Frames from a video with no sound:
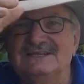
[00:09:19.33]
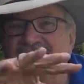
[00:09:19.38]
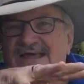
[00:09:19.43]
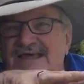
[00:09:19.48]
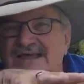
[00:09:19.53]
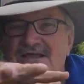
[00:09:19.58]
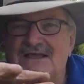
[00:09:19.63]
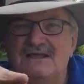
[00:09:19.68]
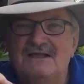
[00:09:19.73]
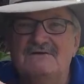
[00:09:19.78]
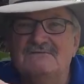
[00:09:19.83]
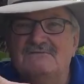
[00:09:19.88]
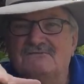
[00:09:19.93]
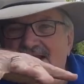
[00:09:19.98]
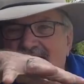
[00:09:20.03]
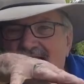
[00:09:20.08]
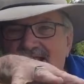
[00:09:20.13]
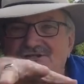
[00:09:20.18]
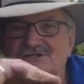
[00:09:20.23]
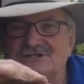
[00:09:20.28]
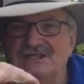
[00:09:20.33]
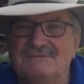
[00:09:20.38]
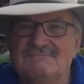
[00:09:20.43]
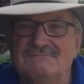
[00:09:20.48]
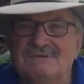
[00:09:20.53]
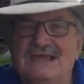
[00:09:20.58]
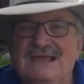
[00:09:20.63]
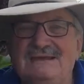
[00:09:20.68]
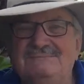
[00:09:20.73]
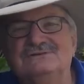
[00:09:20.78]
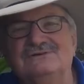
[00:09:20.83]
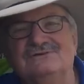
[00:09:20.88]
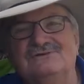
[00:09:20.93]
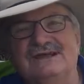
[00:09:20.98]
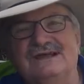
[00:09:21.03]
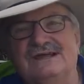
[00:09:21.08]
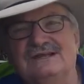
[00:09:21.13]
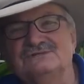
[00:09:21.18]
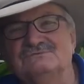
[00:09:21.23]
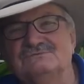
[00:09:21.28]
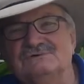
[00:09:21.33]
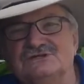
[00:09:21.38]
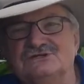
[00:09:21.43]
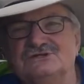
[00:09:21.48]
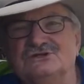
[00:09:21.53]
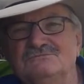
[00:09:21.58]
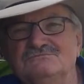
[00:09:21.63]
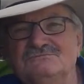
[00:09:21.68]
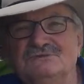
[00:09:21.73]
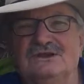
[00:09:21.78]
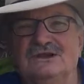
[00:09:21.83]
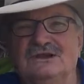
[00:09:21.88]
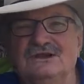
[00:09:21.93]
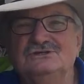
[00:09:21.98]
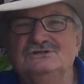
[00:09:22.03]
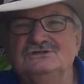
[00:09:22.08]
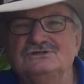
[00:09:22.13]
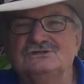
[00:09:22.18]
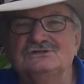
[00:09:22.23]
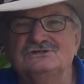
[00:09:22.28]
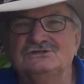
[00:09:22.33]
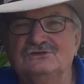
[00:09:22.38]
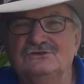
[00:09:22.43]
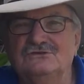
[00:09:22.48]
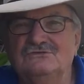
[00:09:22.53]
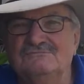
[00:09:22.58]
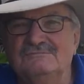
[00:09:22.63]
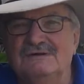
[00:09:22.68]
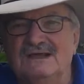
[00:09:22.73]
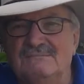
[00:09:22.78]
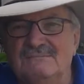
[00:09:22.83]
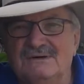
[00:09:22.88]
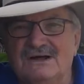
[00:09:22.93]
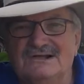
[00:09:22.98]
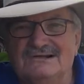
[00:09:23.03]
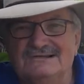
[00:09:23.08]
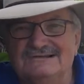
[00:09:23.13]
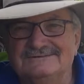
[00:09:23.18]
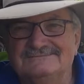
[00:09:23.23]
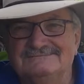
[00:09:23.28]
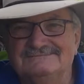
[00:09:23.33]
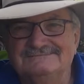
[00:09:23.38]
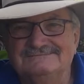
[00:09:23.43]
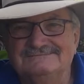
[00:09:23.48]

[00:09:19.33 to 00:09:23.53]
and they flash their beams around as we scoop the delicious stew from our bowls.